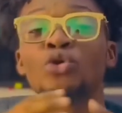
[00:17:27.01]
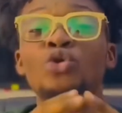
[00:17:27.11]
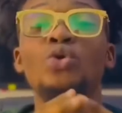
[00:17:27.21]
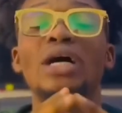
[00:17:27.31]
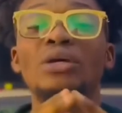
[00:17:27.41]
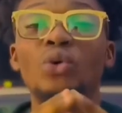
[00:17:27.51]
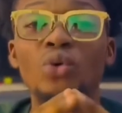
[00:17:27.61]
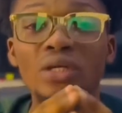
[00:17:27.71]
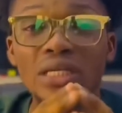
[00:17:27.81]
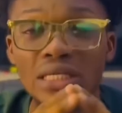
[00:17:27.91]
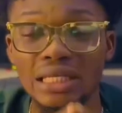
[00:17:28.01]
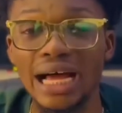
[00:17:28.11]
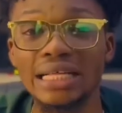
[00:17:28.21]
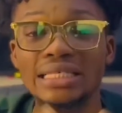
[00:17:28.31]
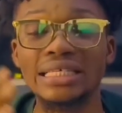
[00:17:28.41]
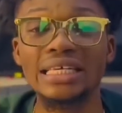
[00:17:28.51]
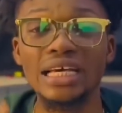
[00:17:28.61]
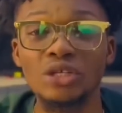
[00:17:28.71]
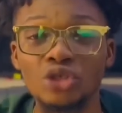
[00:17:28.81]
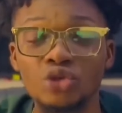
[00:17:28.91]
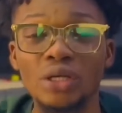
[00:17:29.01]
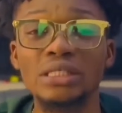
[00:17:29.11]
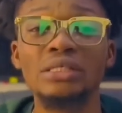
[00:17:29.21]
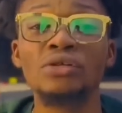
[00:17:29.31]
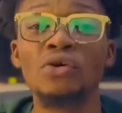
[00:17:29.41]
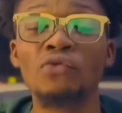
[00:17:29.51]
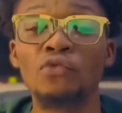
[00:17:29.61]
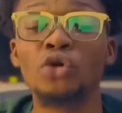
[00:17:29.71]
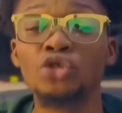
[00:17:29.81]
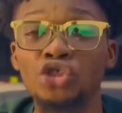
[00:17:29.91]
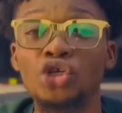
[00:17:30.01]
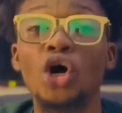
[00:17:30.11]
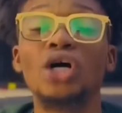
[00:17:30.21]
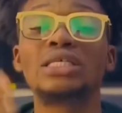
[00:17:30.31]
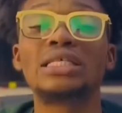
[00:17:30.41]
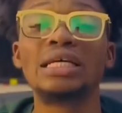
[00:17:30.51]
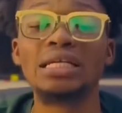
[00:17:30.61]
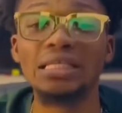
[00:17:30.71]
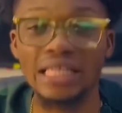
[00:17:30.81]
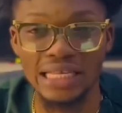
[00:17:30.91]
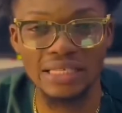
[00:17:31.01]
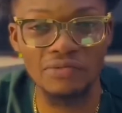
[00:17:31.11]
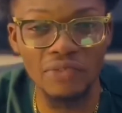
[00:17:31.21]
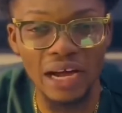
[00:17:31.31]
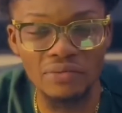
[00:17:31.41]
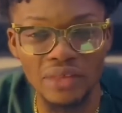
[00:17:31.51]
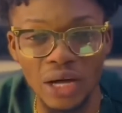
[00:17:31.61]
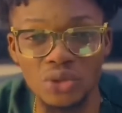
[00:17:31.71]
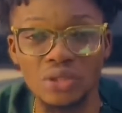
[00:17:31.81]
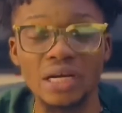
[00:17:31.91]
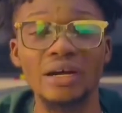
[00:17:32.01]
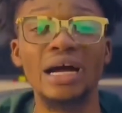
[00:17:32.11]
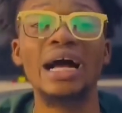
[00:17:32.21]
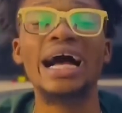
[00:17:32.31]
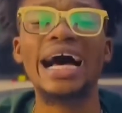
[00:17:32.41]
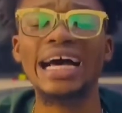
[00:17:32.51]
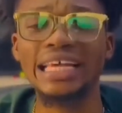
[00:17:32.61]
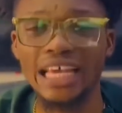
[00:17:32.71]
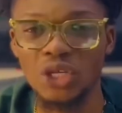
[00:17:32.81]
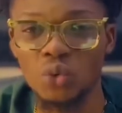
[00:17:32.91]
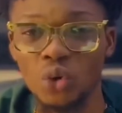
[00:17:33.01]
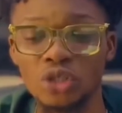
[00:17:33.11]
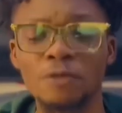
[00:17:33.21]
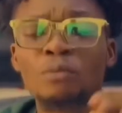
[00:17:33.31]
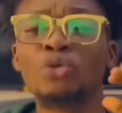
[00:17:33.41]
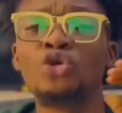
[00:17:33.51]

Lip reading: you can only get the training for just 45,000 naira. And guess what?